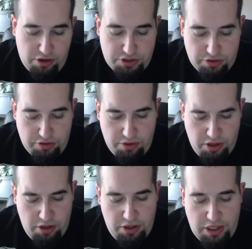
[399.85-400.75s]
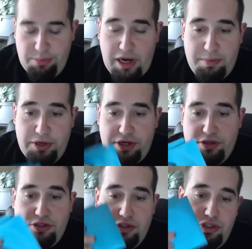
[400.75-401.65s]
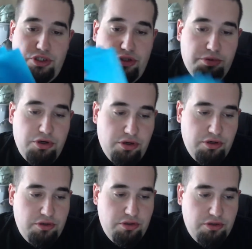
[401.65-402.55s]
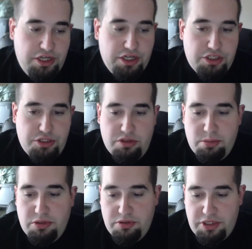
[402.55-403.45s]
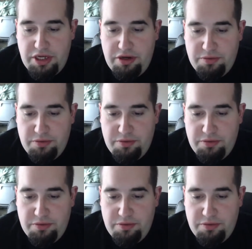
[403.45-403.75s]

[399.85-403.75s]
So in my opinion, this is super inexcusable, and